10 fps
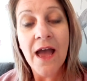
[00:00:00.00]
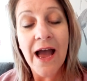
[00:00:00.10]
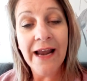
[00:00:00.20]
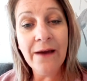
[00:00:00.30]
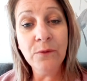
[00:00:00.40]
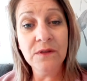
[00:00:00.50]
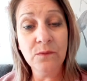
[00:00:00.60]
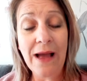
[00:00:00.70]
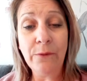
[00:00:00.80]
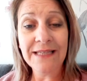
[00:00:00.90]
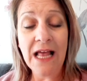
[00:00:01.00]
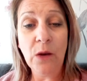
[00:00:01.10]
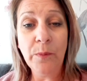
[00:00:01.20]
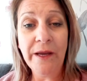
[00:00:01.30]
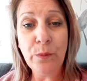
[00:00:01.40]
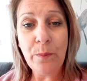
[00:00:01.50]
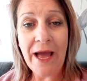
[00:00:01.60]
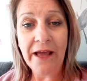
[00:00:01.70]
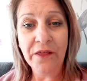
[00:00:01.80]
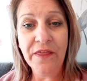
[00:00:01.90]
and I was helping
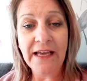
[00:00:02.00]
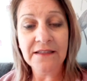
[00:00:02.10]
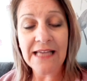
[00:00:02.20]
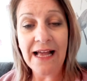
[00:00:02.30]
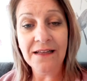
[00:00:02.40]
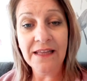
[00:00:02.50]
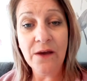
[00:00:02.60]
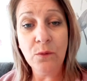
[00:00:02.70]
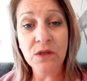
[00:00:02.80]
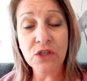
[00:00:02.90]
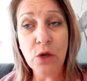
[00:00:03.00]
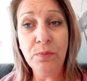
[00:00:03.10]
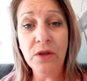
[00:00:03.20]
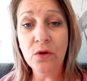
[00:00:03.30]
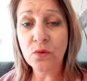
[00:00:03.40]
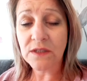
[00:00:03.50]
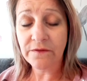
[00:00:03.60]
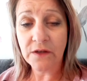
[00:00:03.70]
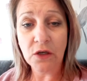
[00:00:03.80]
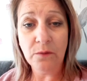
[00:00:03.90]
unpack things, and there was a
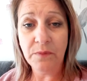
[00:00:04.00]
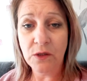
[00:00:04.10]
beautiful